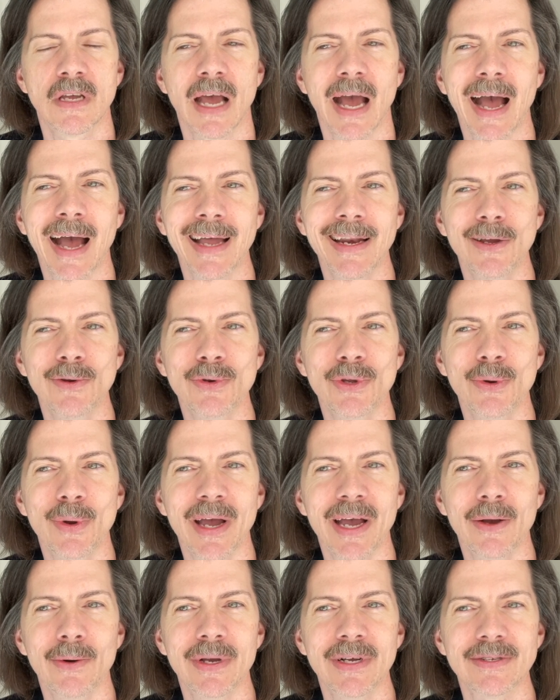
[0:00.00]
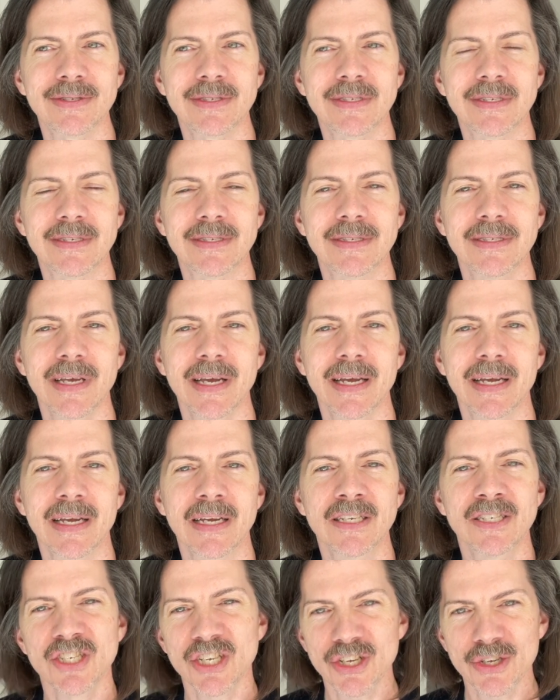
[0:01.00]
I don't know how else to say
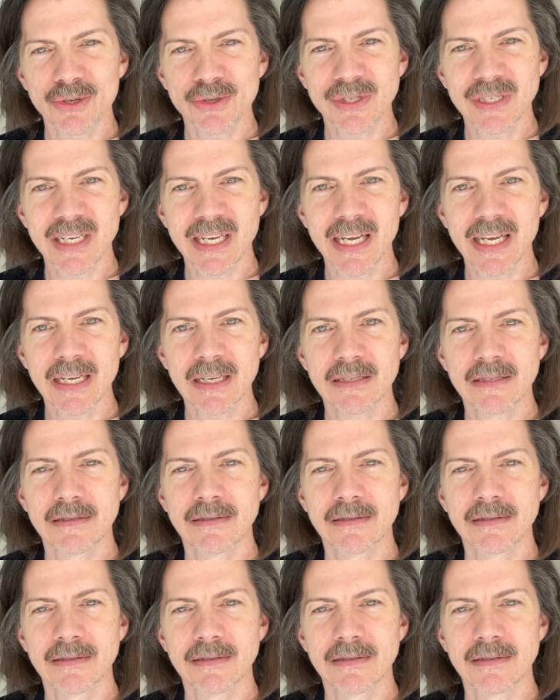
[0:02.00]
it. Tuesday?